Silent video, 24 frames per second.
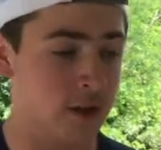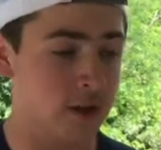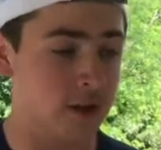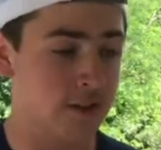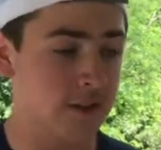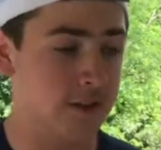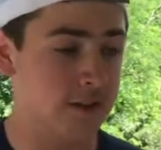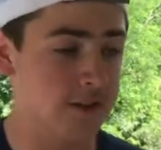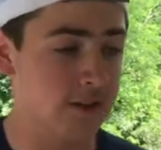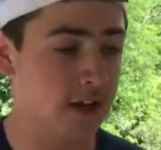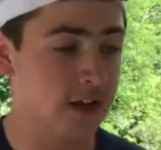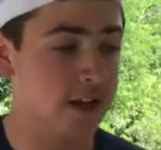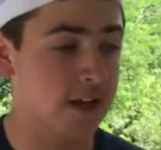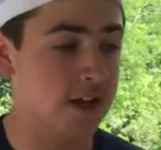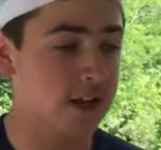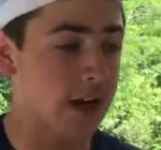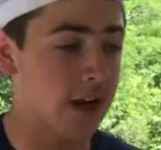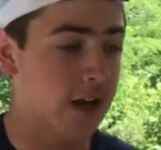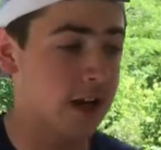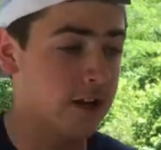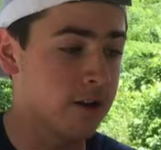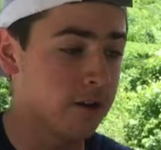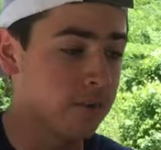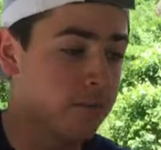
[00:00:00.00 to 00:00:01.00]
The second
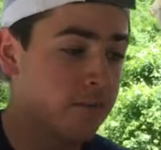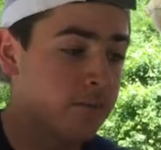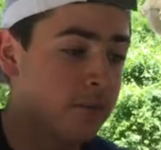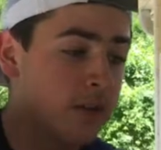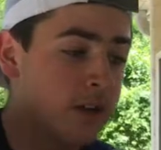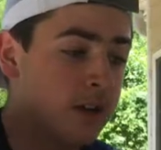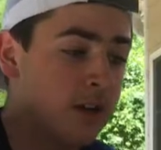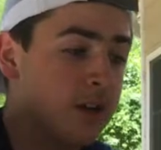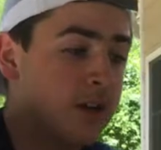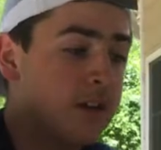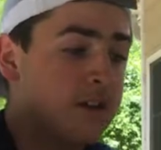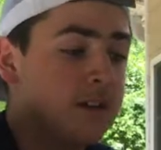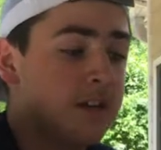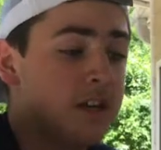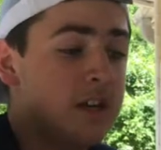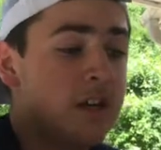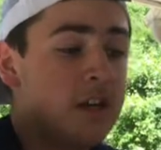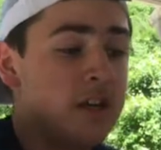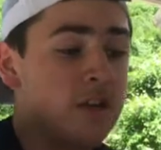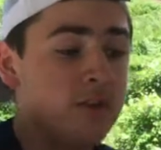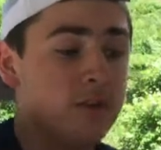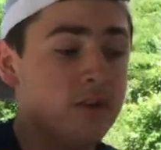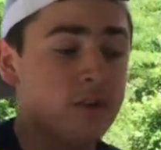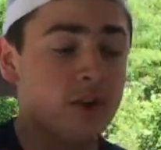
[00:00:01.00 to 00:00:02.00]
item is
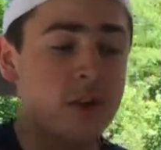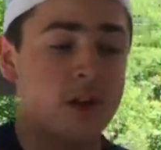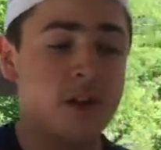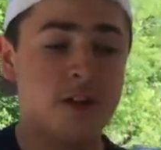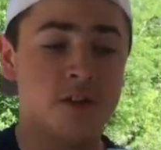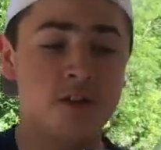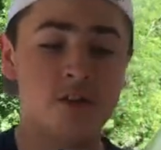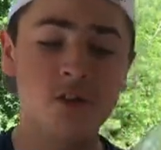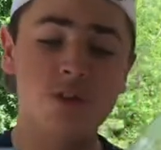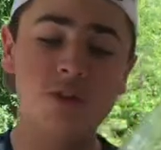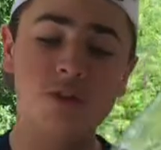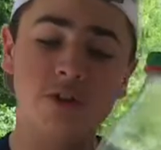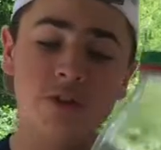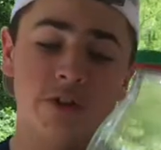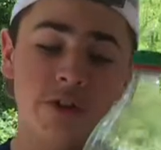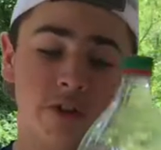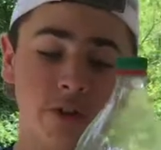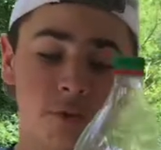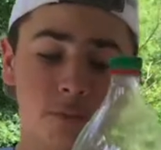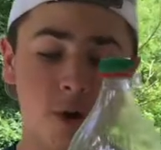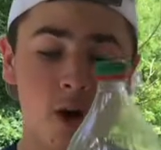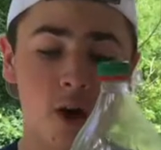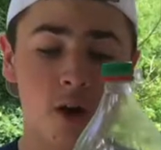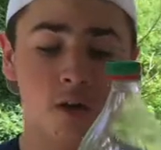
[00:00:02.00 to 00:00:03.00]
either a
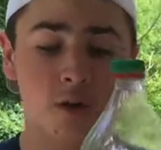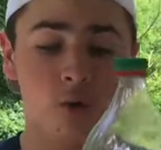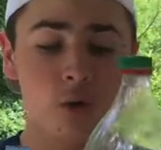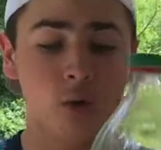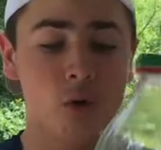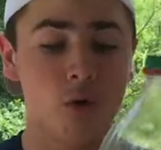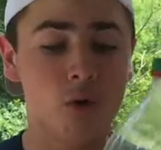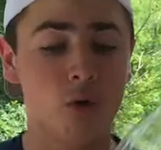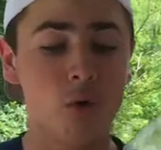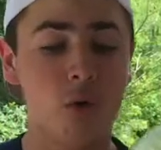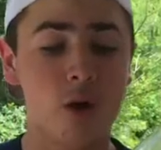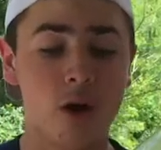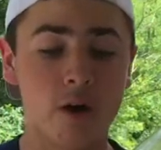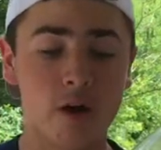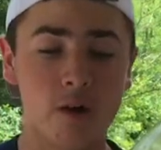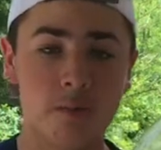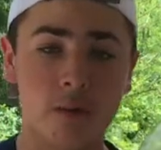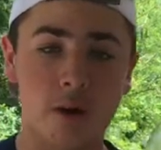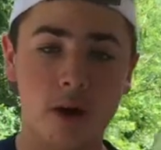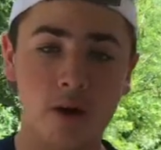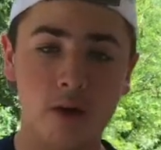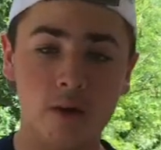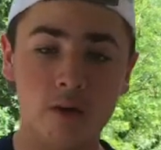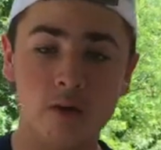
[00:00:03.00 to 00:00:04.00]
2-liter bottle or a water
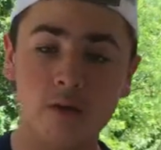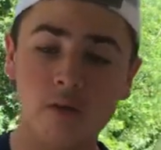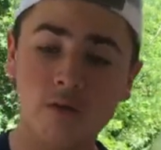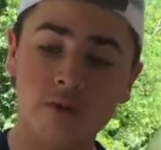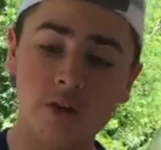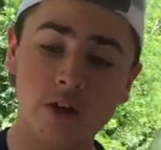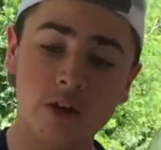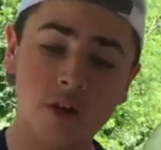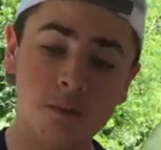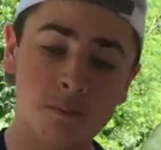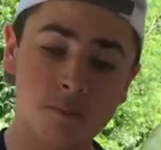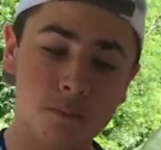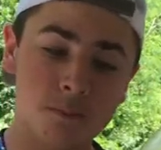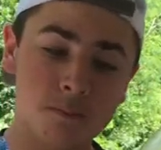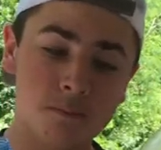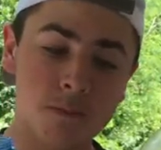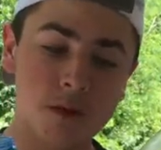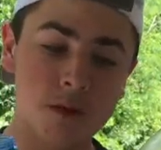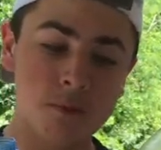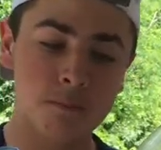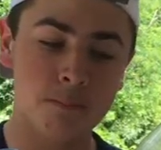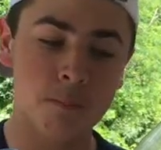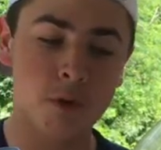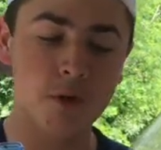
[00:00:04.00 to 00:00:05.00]
bottle. They can
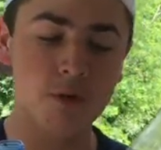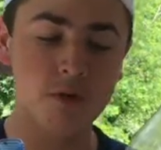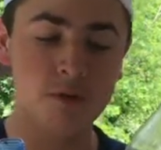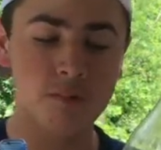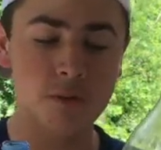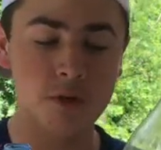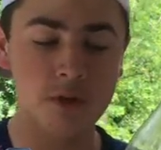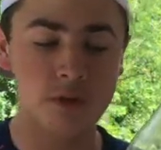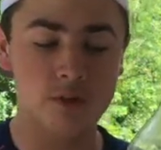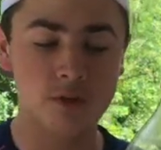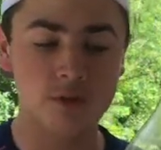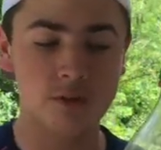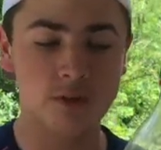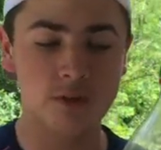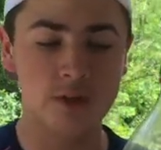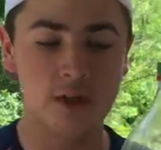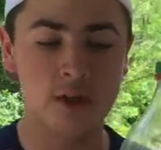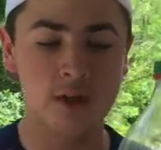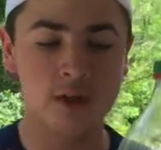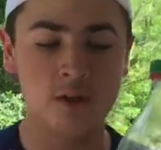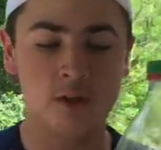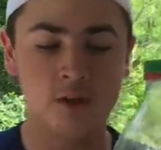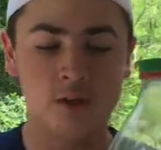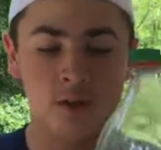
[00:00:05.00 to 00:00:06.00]
both be used
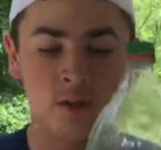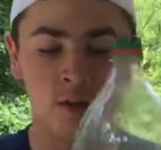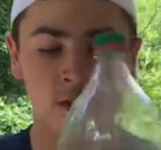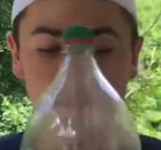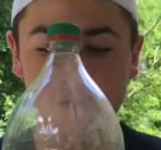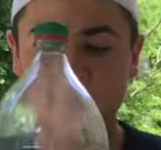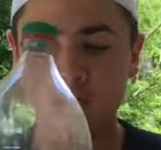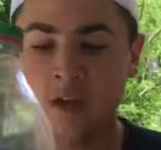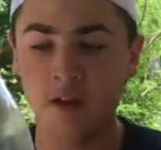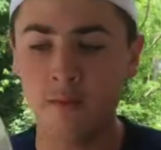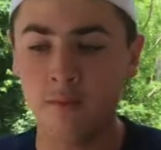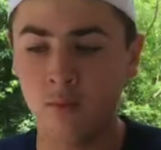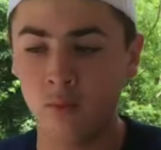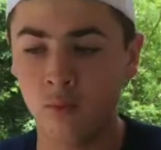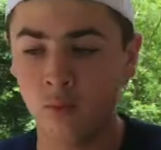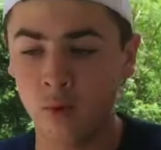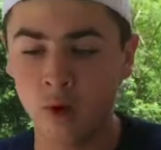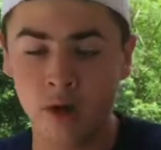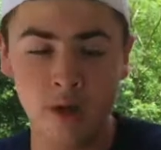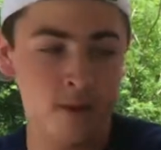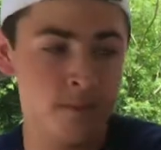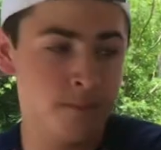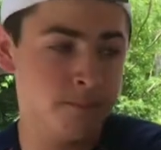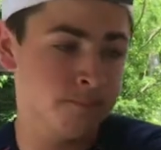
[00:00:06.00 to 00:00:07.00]
in the same
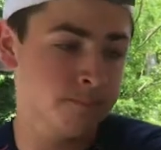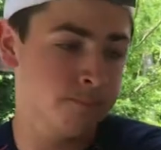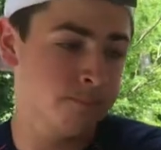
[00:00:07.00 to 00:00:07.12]
way.